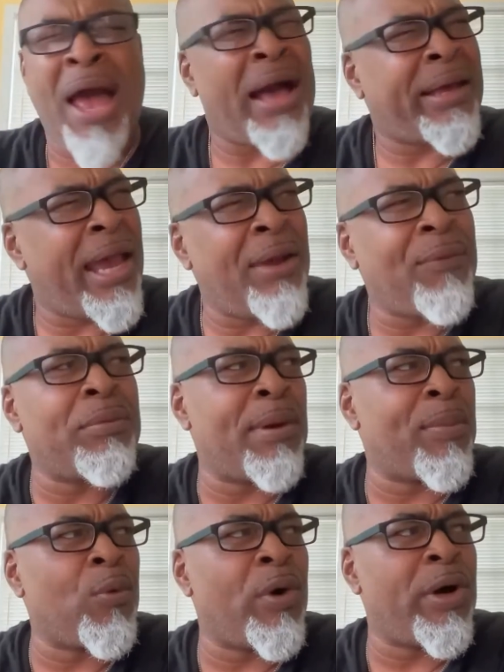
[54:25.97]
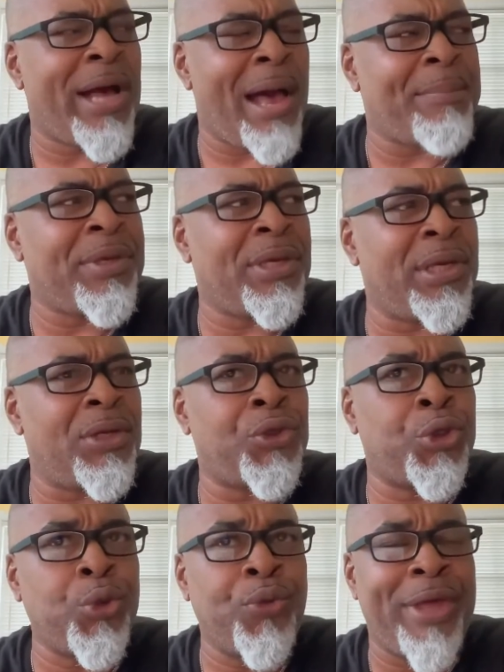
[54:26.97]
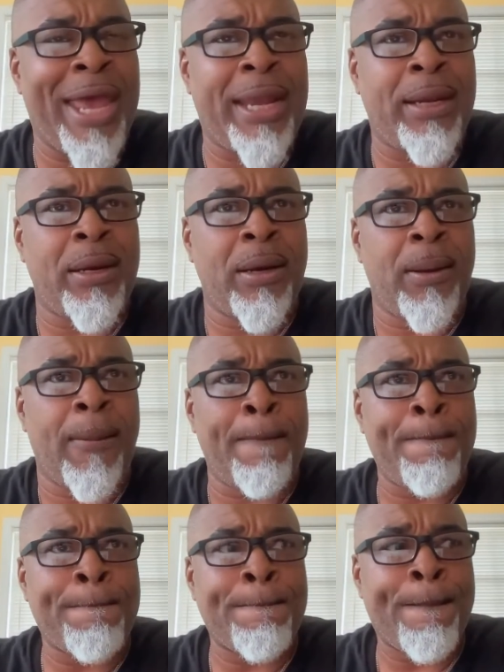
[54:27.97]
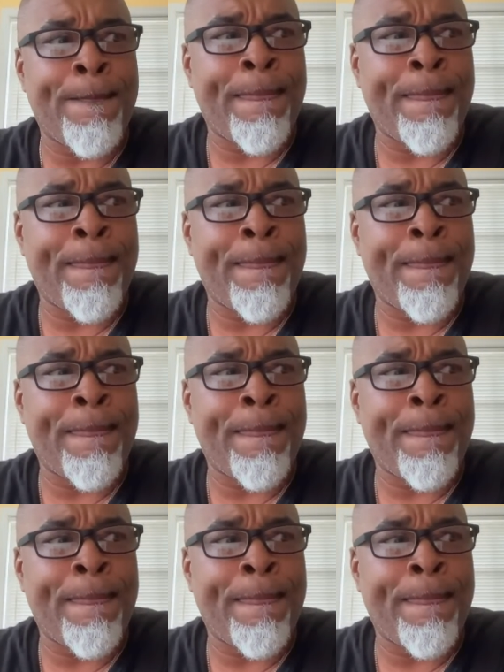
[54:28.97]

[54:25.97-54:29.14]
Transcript: i can't remember what got me into that um